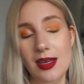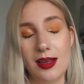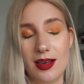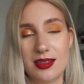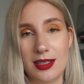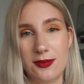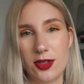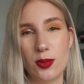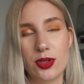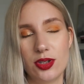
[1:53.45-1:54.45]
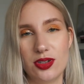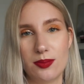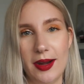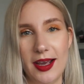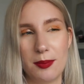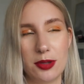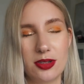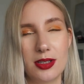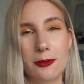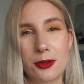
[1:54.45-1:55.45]
because if you don't want to use a black but you
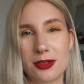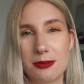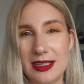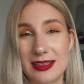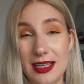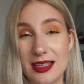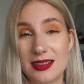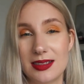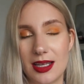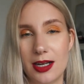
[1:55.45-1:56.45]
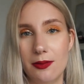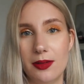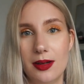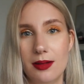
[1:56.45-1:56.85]
still want a really intense kind of